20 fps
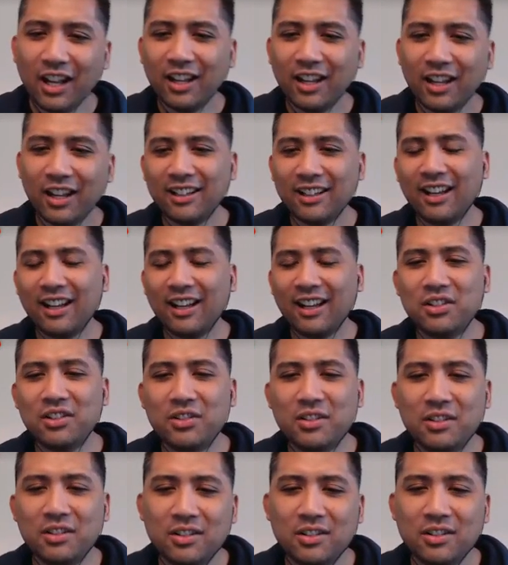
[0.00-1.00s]
Yeah,
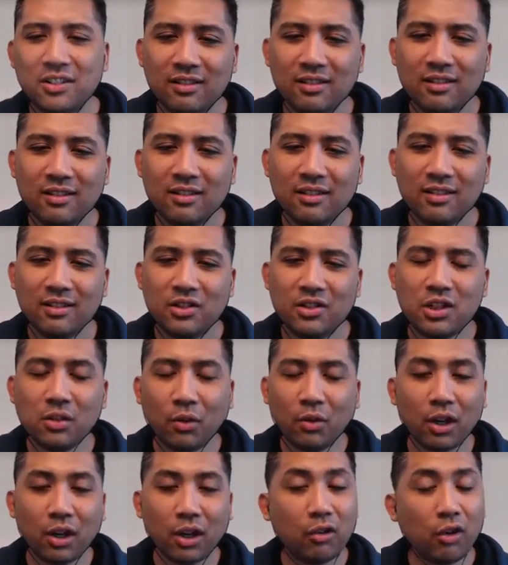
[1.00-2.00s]
she's
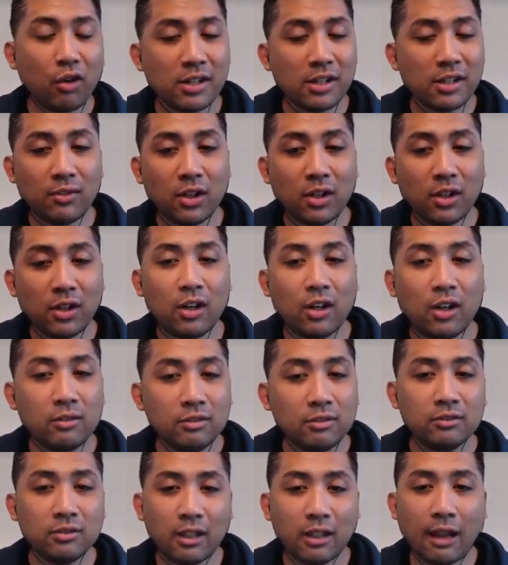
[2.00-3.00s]
very aggressive though.
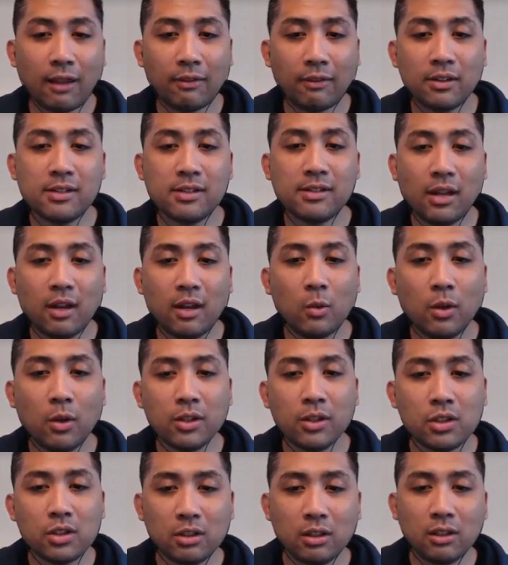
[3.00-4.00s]
I have to say,
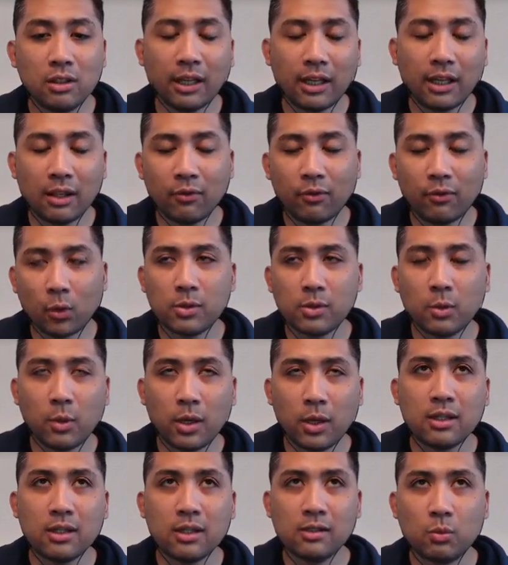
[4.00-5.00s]
once like in Force
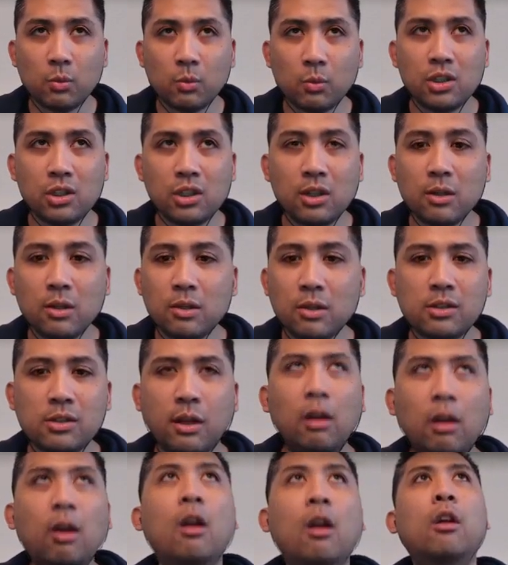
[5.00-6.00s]
Awakens, when she just like
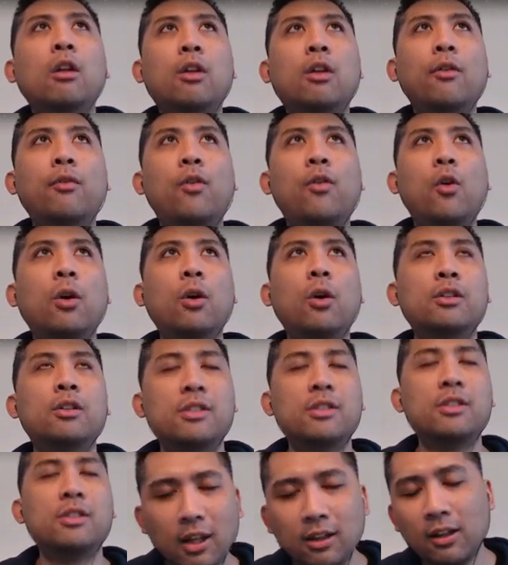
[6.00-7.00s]
the Force,
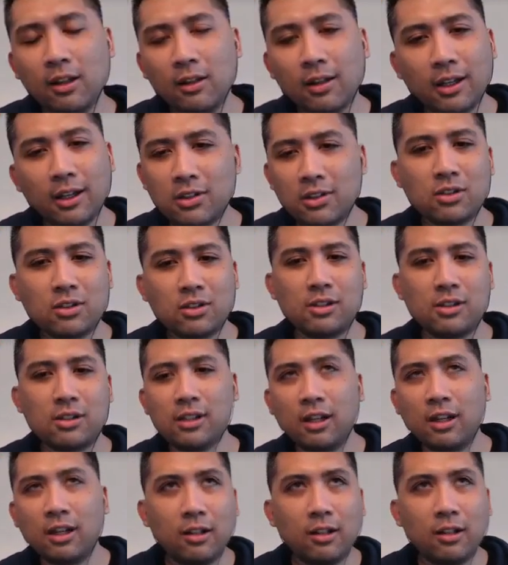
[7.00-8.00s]
and then like she starts
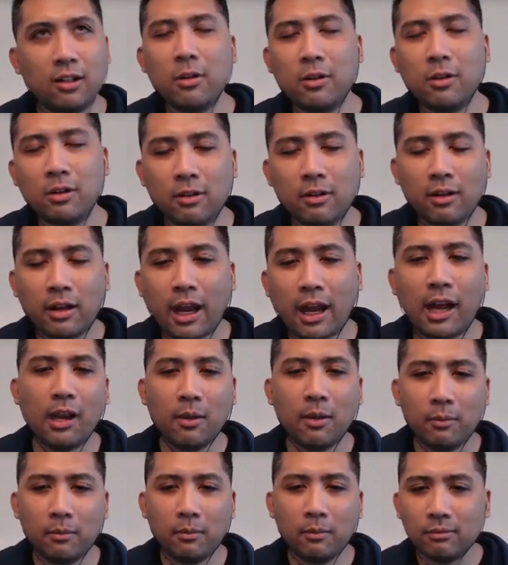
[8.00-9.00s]
like going
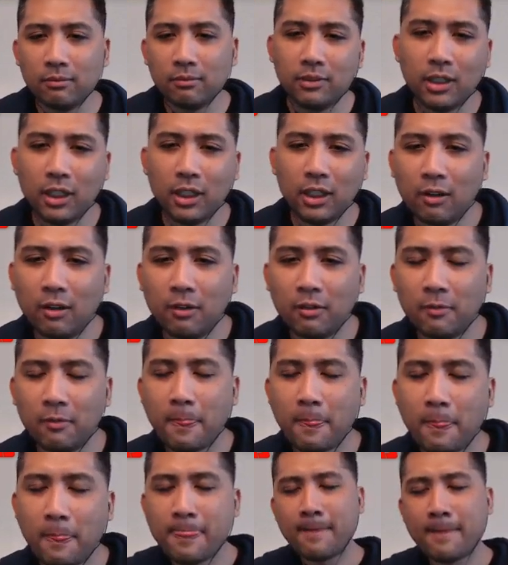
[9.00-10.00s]
ham. You know,
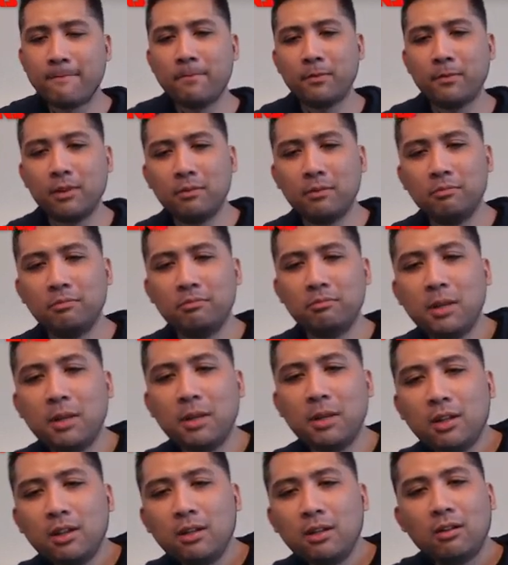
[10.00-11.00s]

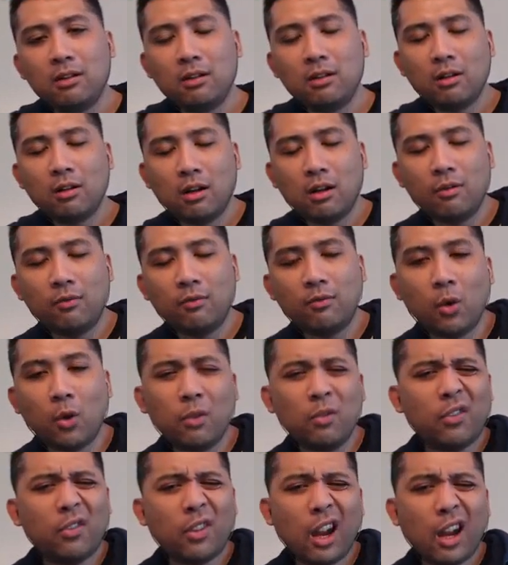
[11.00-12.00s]
maybe Form
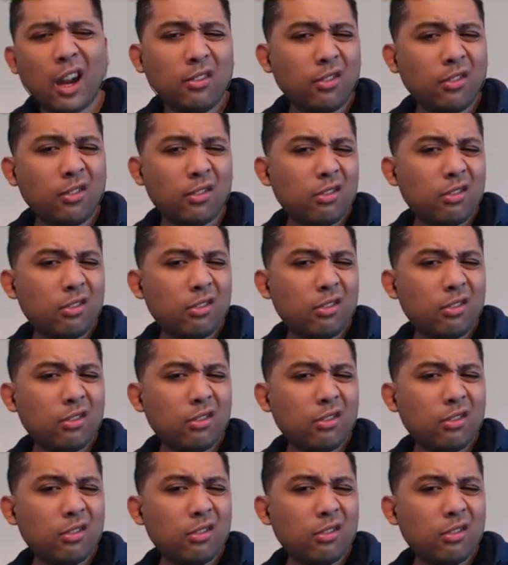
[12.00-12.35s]
5.